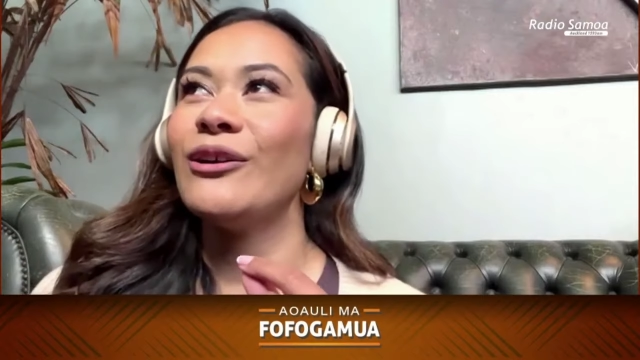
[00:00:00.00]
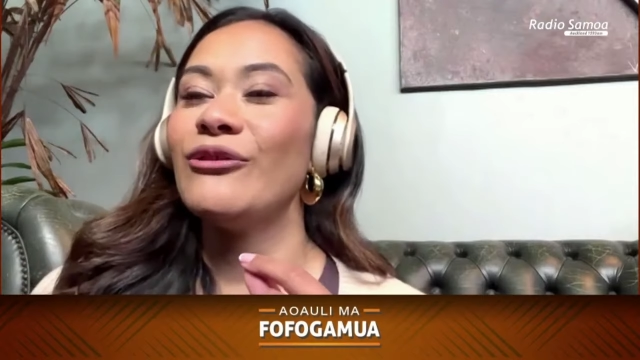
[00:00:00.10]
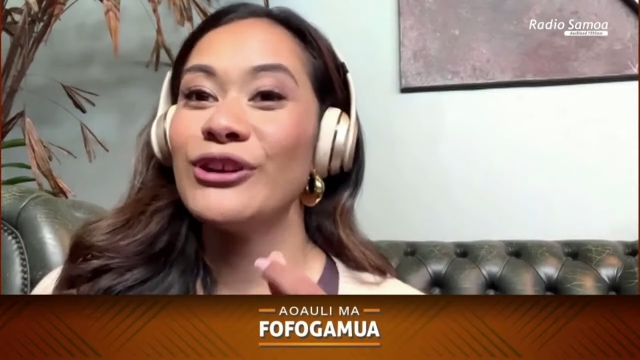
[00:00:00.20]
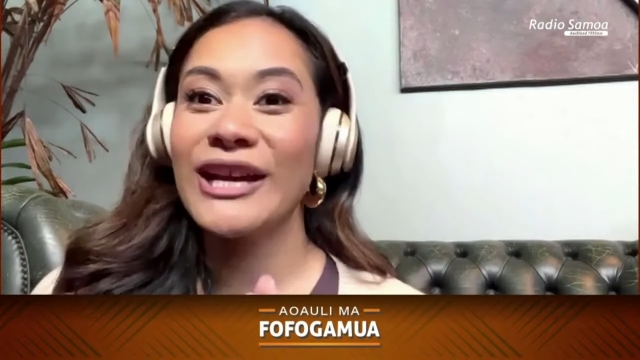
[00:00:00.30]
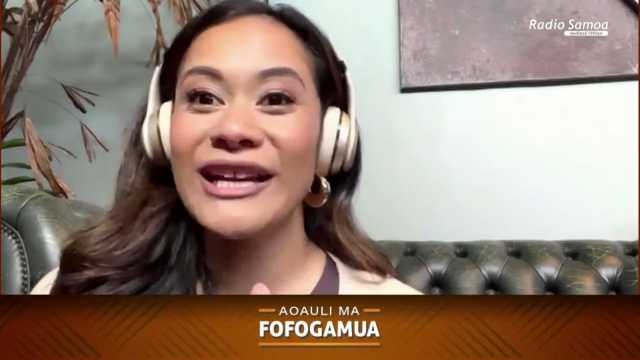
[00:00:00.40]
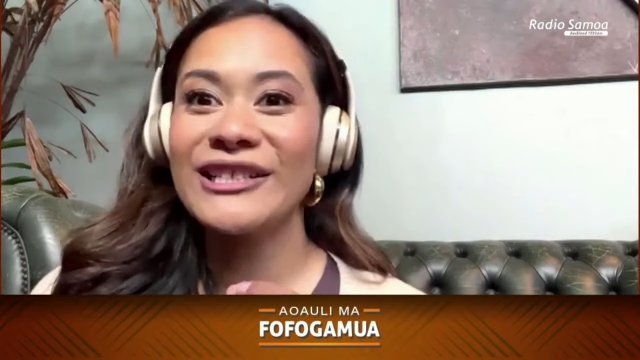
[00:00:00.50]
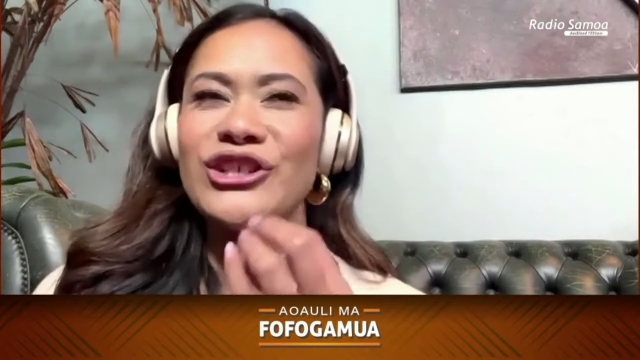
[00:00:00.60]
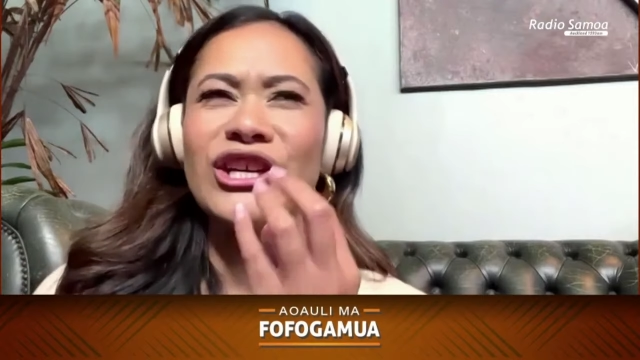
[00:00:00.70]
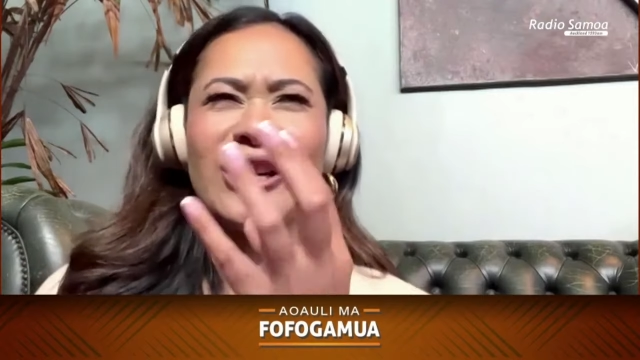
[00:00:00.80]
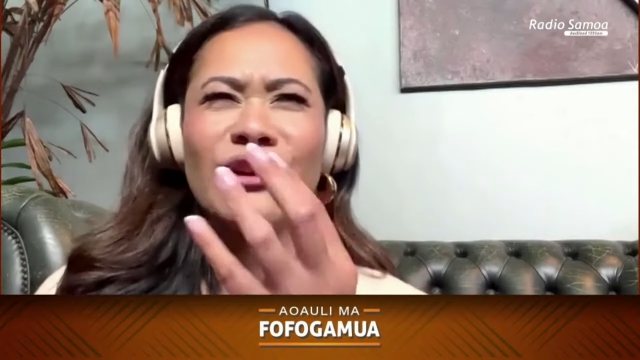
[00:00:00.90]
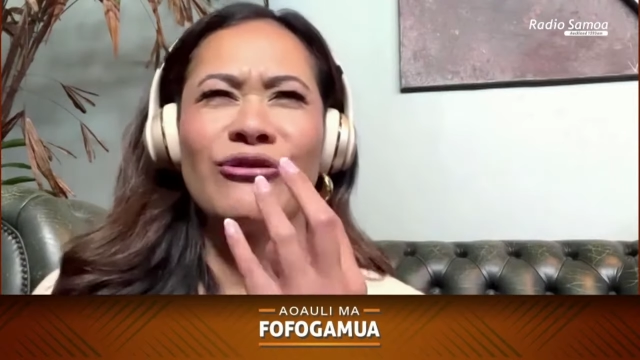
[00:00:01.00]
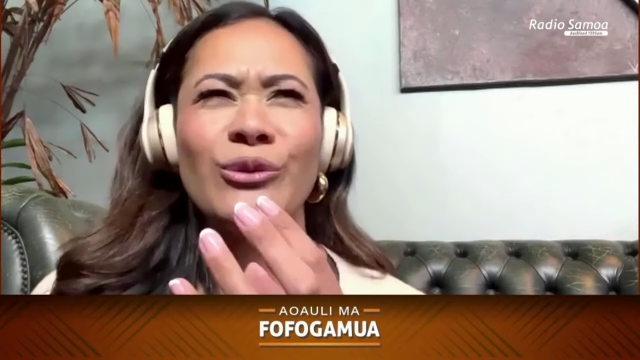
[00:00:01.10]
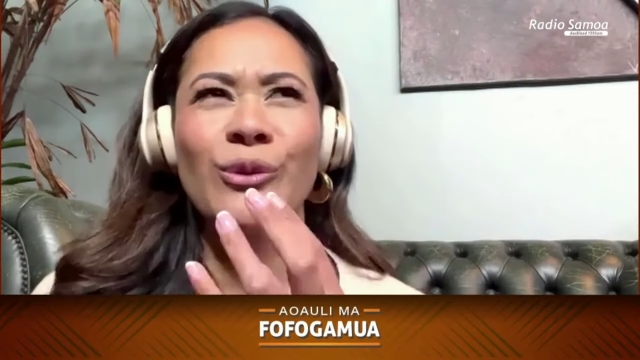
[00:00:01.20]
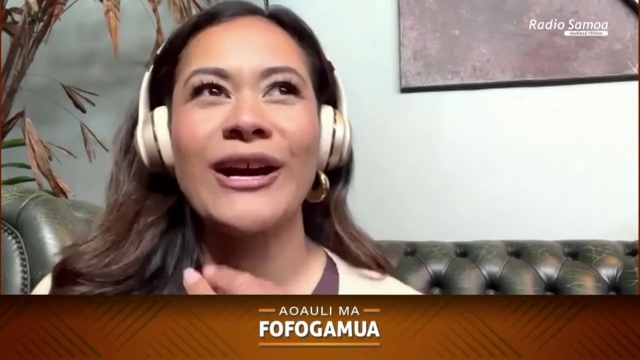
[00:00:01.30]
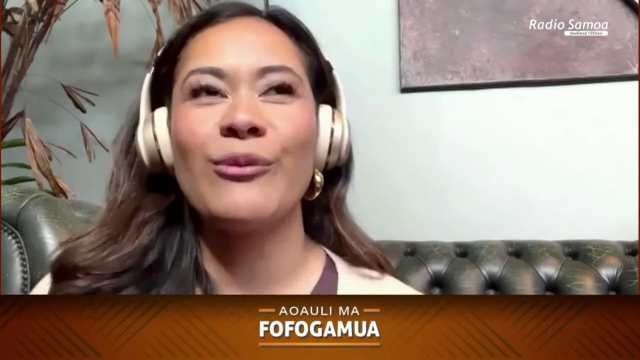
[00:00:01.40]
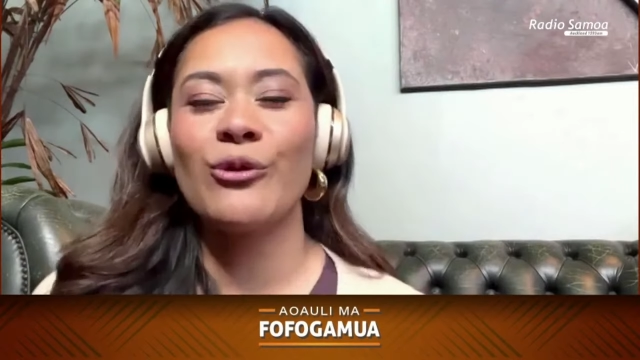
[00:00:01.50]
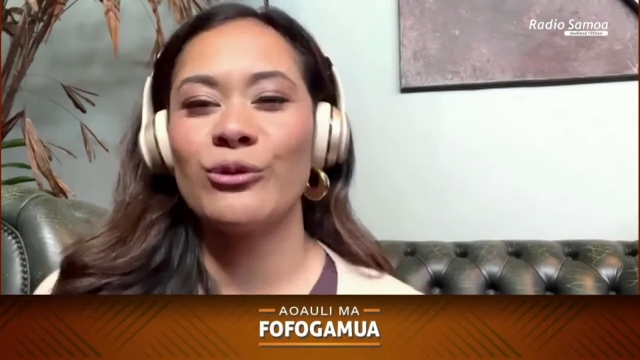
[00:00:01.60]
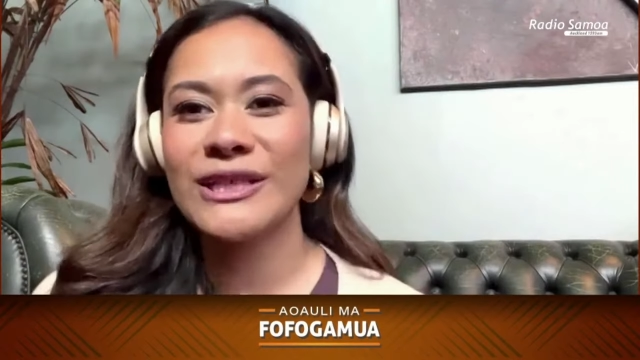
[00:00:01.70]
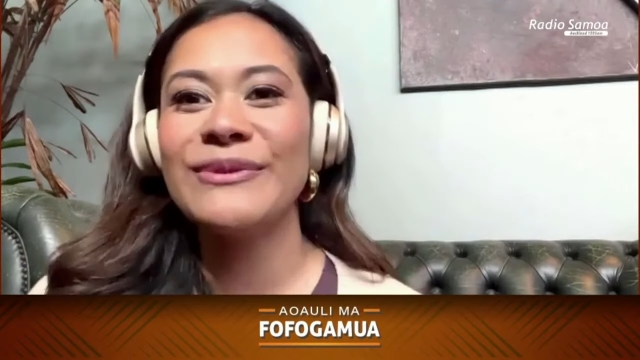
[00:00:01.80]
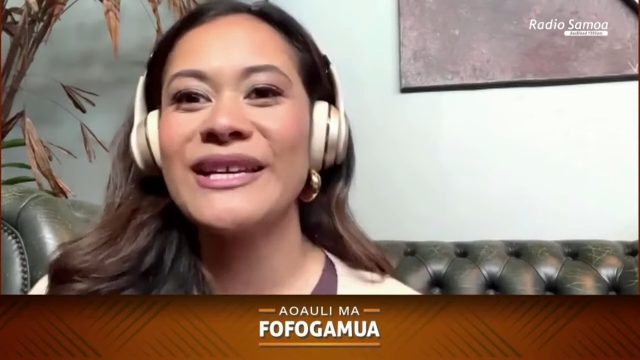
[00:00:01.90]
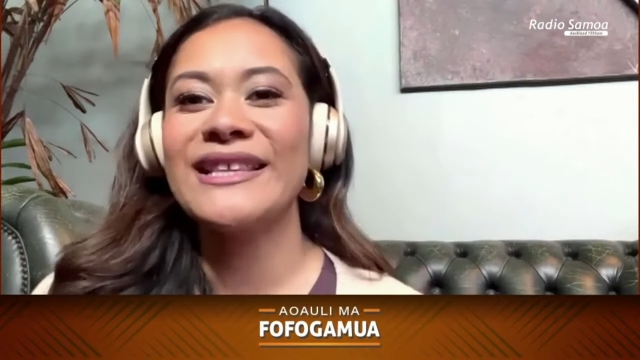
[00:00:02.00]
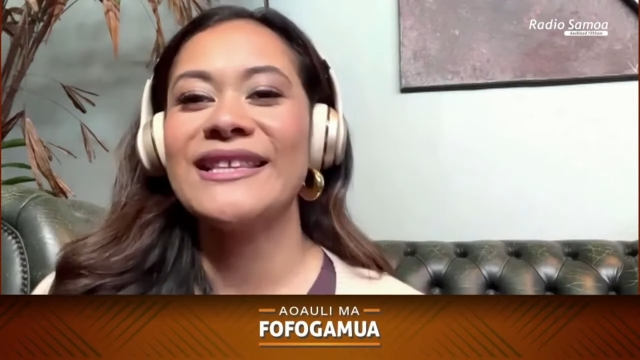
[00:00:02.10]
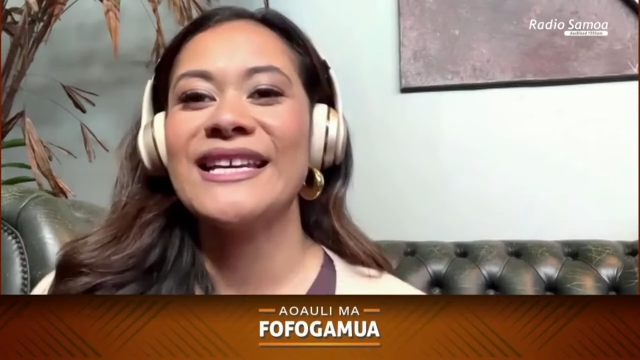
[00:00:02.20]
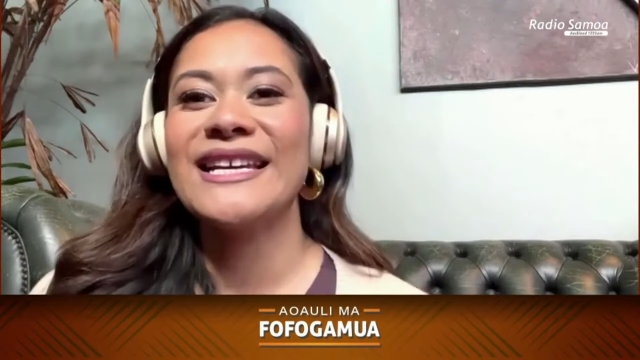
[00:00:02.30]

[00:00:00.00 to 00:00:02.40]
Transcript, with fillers: reality check and a real wake up call to me